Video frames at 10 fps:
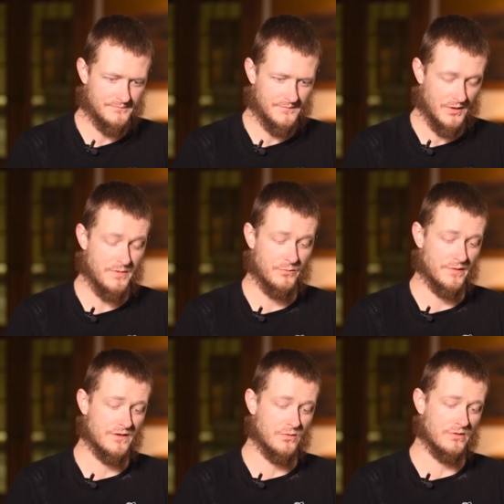It'd be
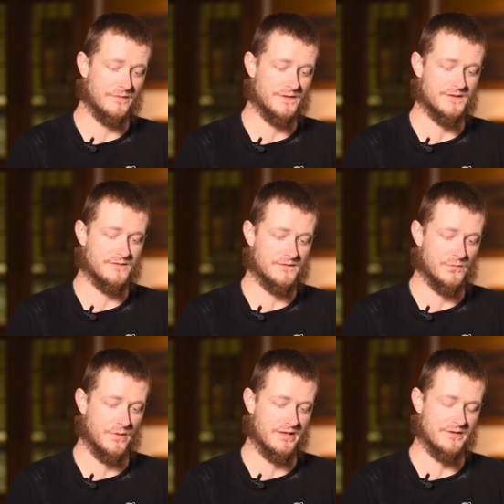really cool if in
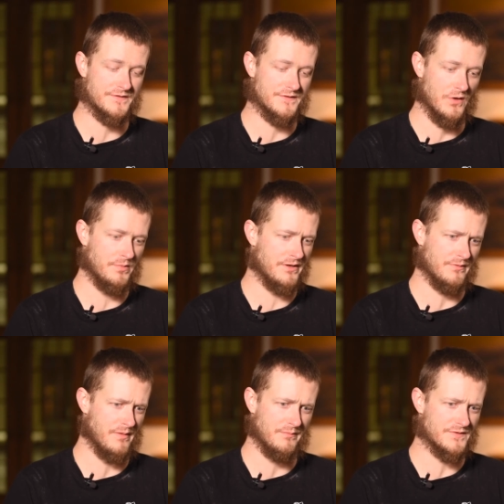20 years nobody
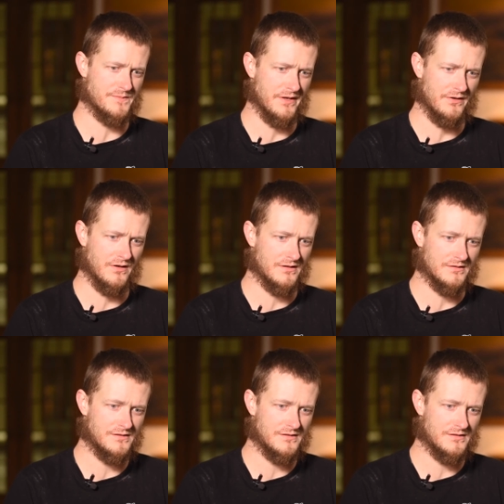remembers me at all.